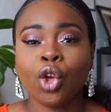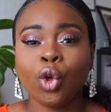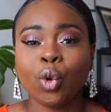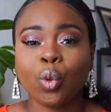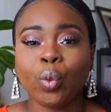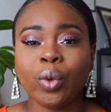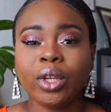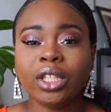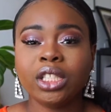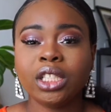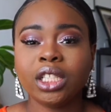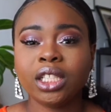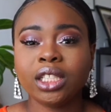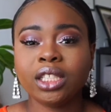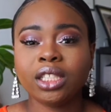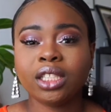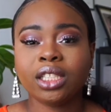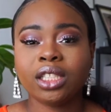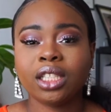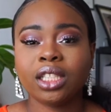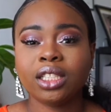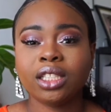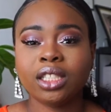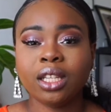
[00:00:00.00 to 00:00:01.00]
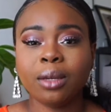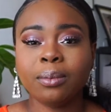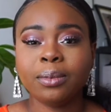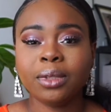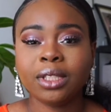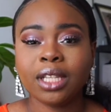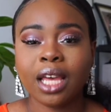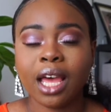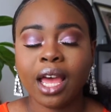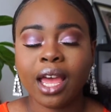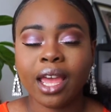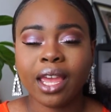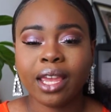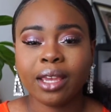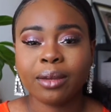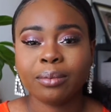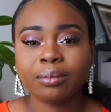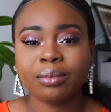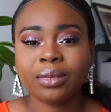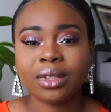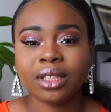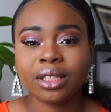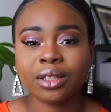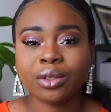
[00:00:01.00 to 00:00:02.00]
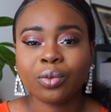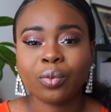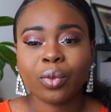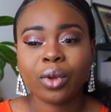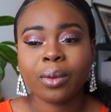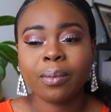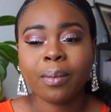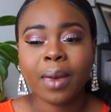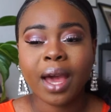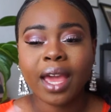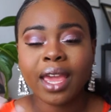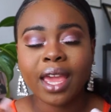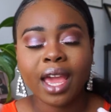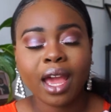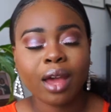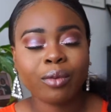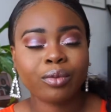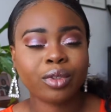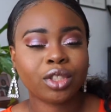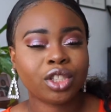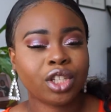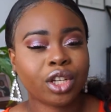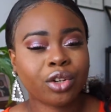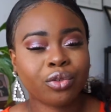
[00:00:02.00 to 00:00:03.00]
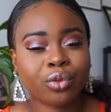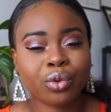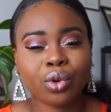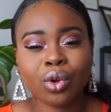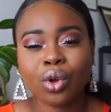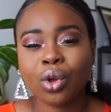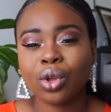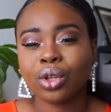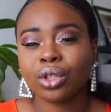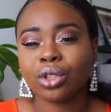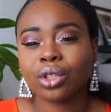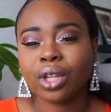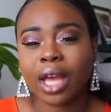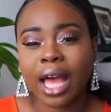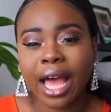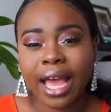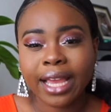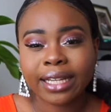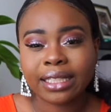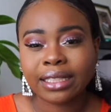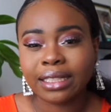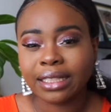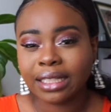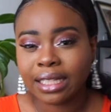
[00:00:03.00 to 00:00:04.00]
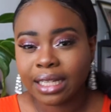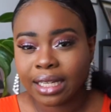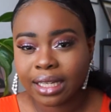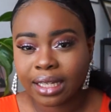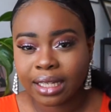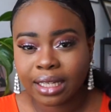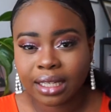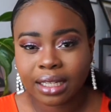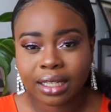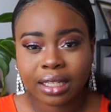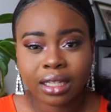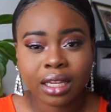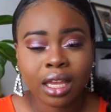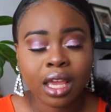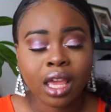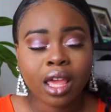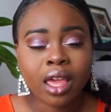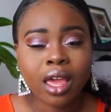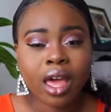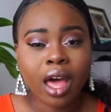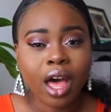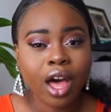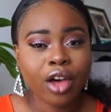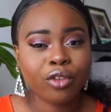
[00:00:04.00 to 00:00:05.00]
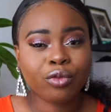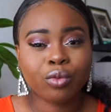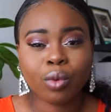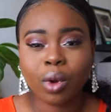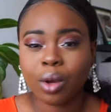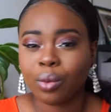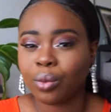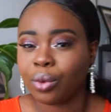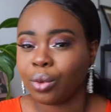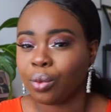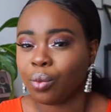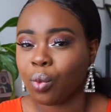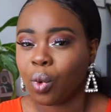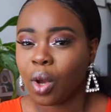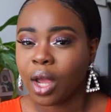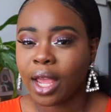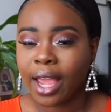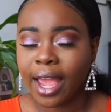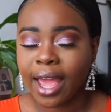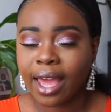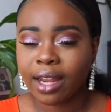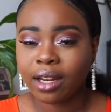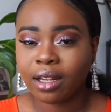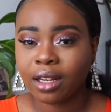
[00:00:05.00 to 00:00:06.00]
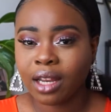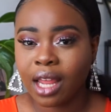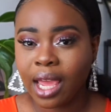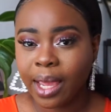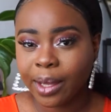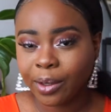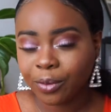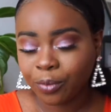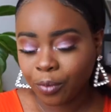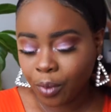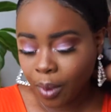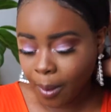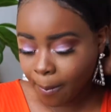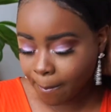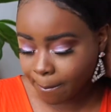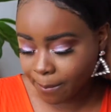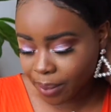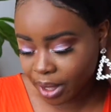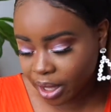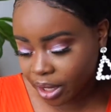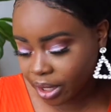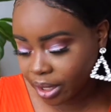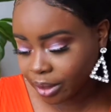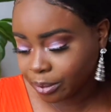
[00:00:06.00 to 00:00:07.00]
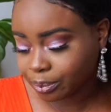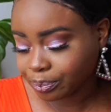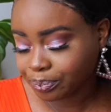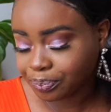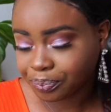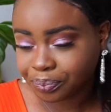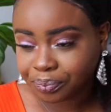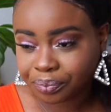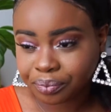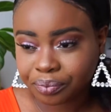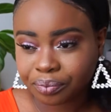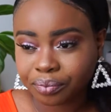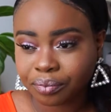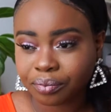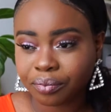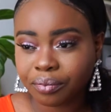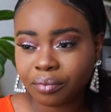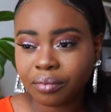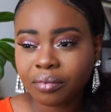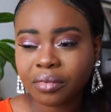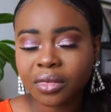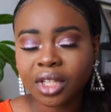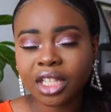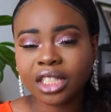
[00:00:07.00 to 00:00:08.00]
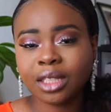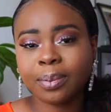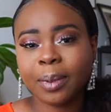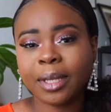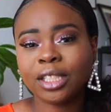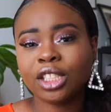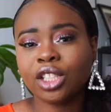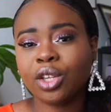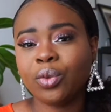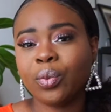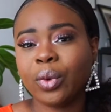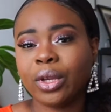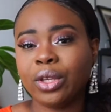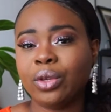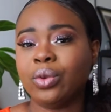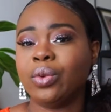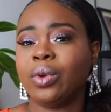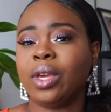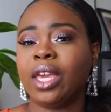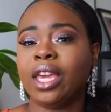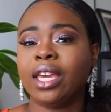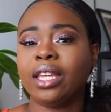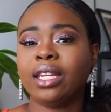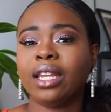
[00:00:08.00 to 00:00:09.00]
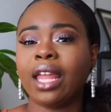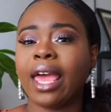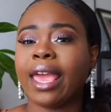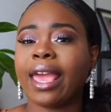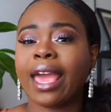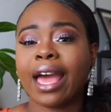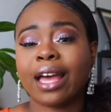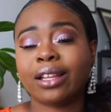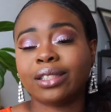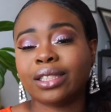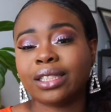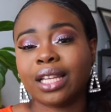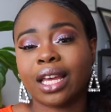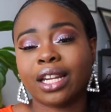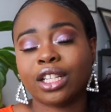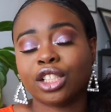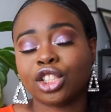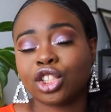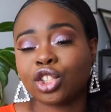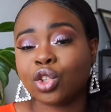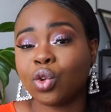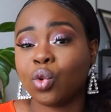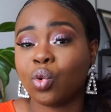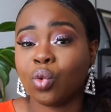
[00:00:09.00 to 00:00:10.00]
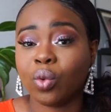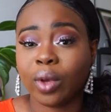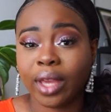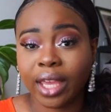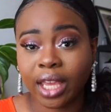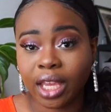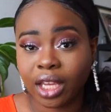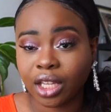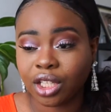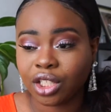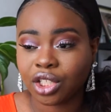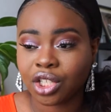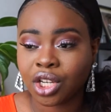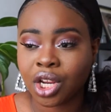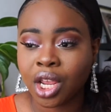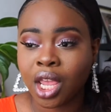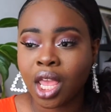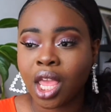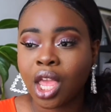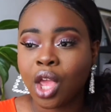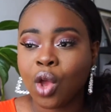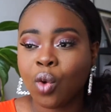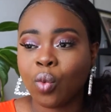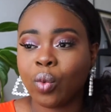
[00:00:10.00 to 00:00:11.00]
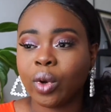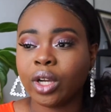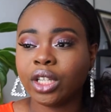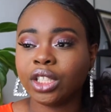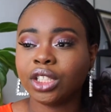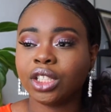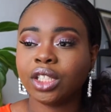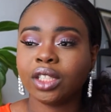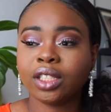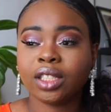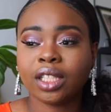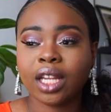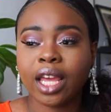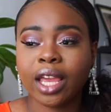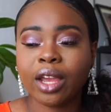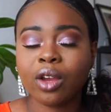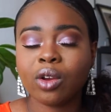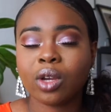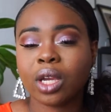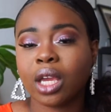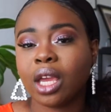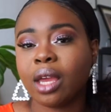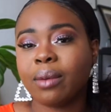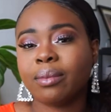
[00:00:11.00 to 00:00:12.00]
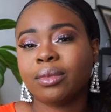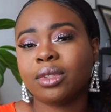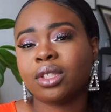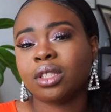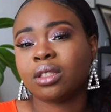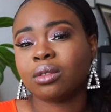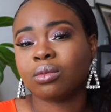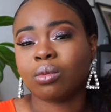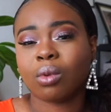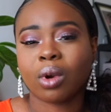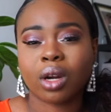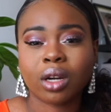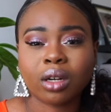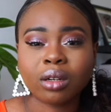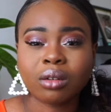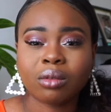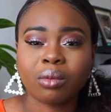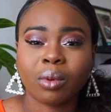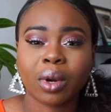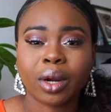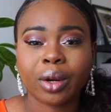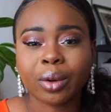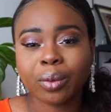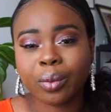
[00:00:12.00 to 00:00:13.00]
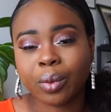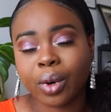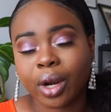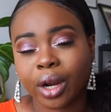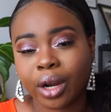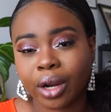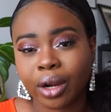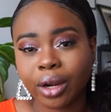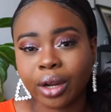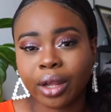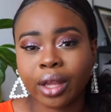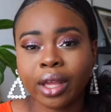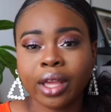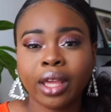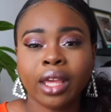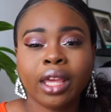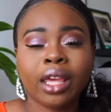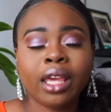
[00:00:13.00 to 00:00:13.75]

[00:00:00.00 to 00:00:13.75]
we just sometimes, we might have a general idea of what we want out of life, but especially when you get like outside of school age, where it's just like, okay, I'm gonna just work, work, work,